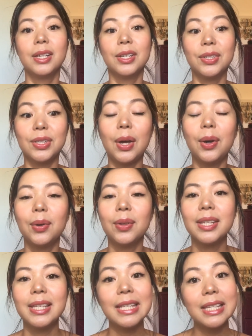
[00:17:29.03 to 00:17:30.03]
So
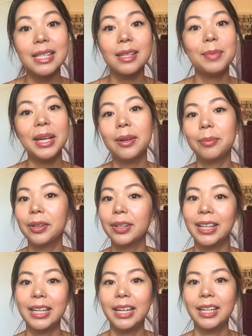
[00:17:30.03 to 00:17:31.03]
this is the makeup look
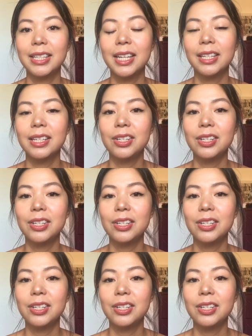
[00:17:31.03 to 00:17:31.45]
that I tend